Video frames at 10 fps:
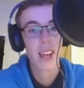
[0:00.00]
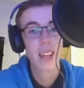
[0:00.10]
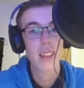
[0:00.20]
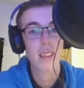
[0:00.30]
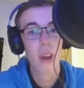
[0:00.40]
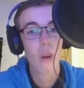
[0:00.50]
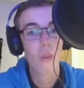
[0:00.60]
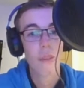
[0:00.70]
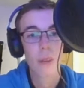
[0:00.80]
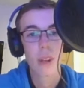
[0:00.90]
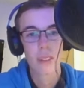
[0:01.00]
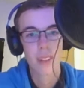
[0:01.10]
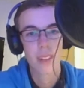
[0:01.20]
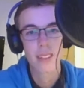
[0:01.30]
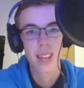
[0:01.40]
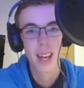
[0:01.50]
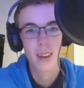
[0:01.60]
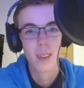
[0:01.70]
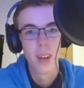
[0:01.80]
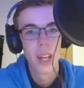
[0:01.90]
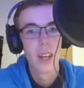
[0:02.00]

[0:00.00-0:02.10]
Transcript: had its own twist to the towel.